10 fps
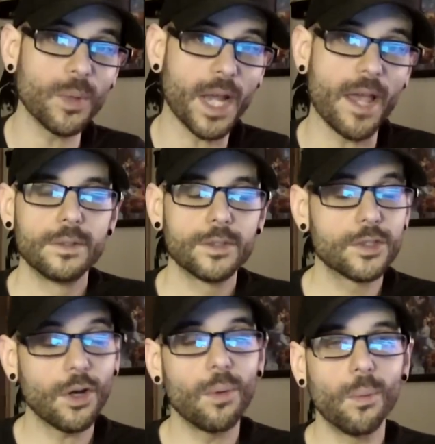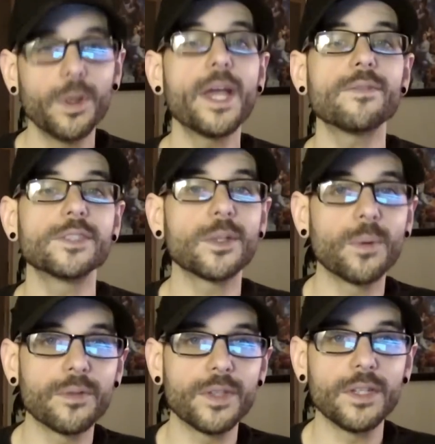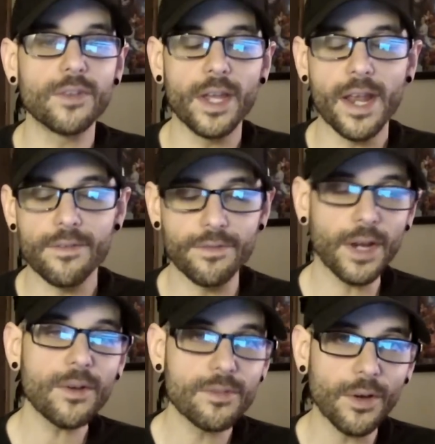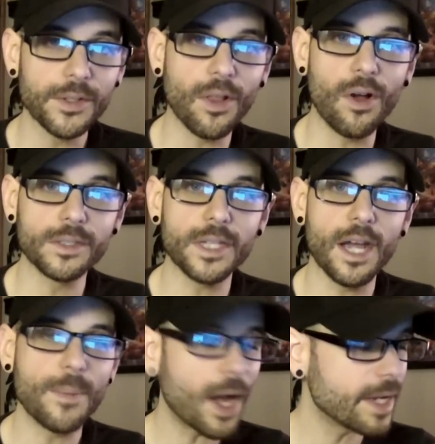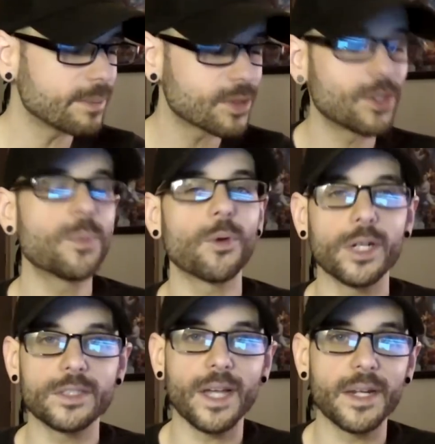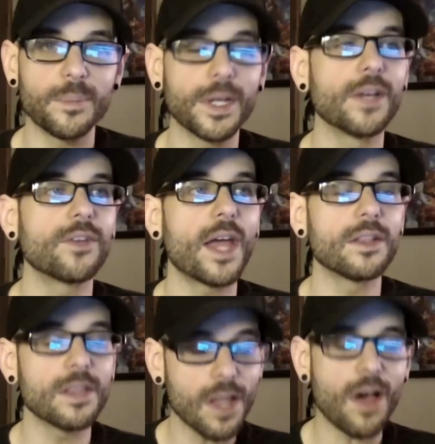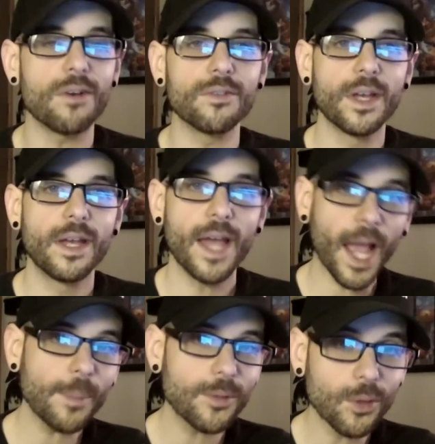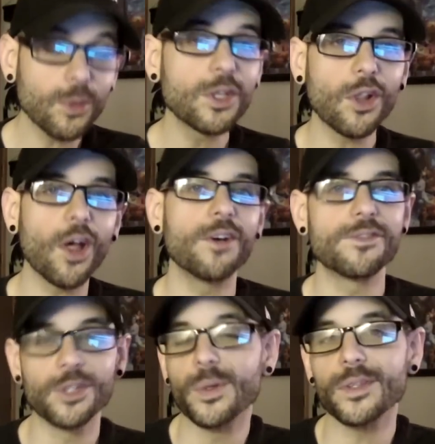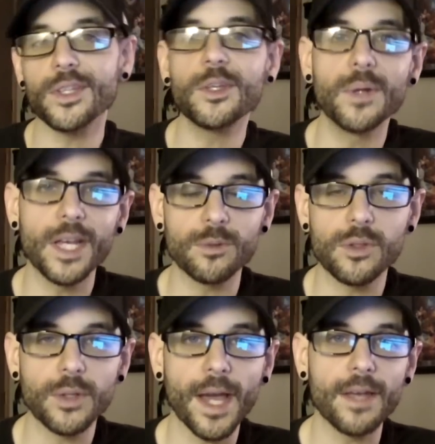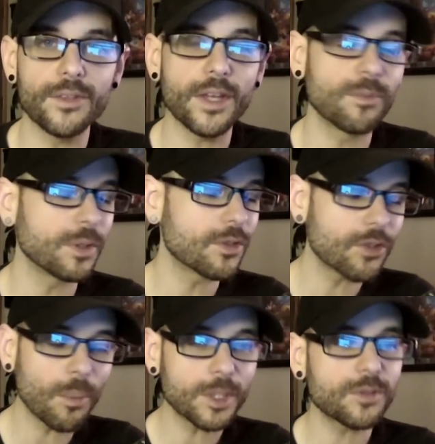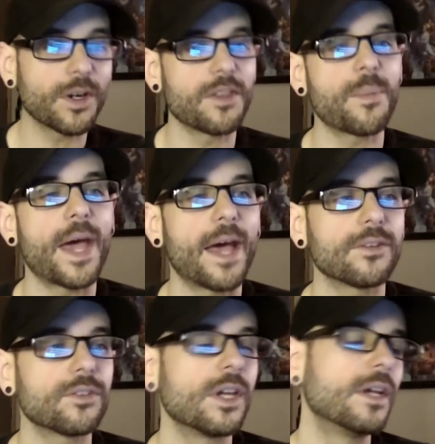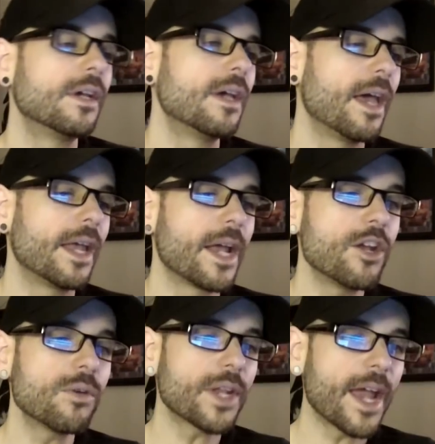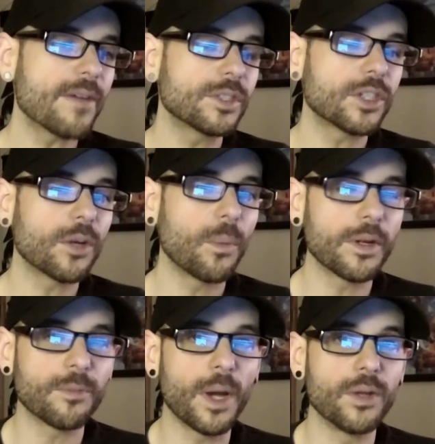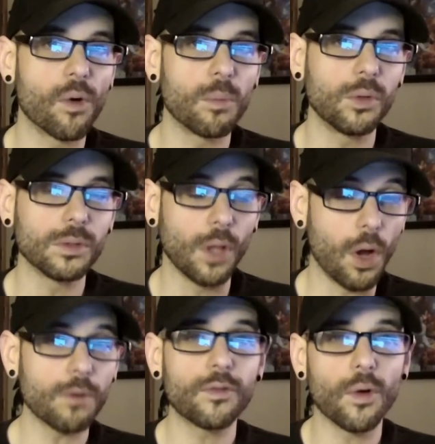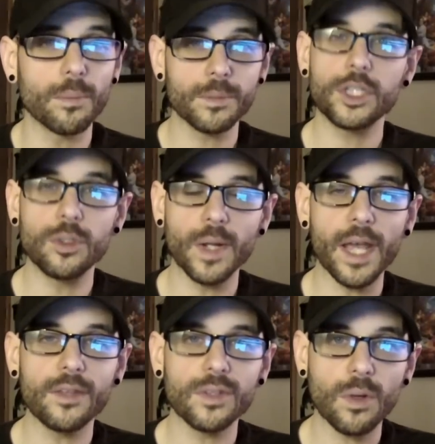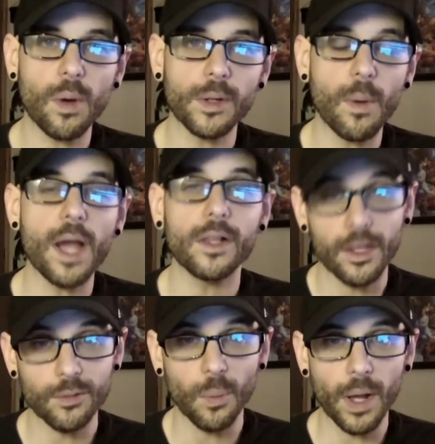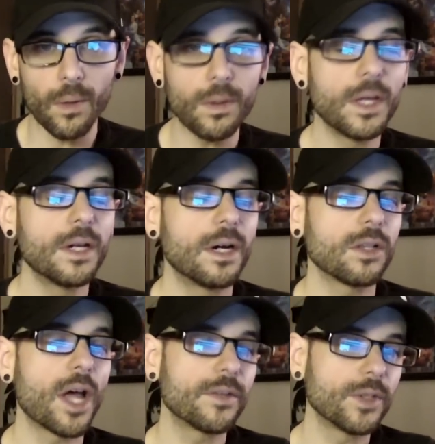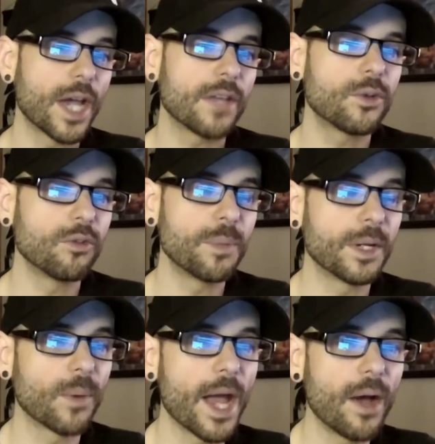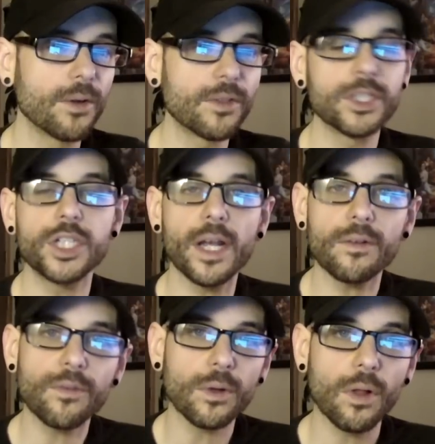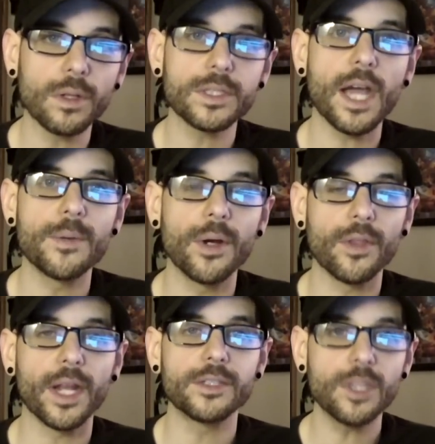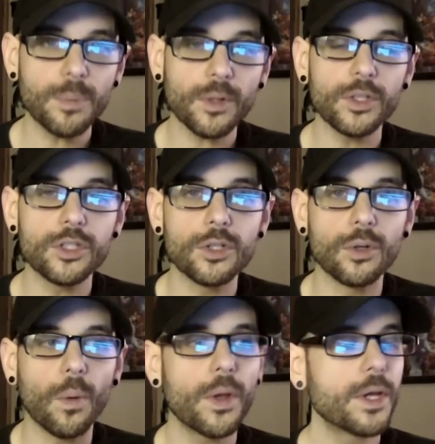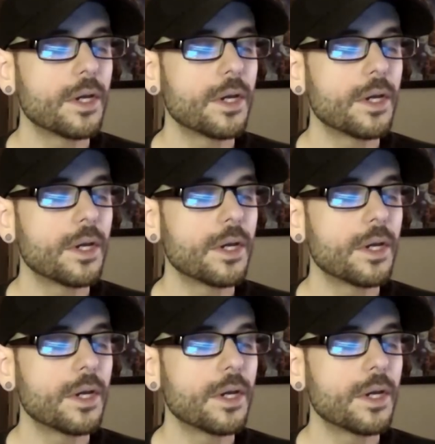and A. So we haven't done one of these in a very, very long time. I am super excited because I love, absolutely love doing the Q and A's with you guys. They have been so much fun in the past. And I know that I haven't done one of my normal long-form Q and A's in quite a while as well. A lot of you guys who have been around the channel for a long time know that I typically do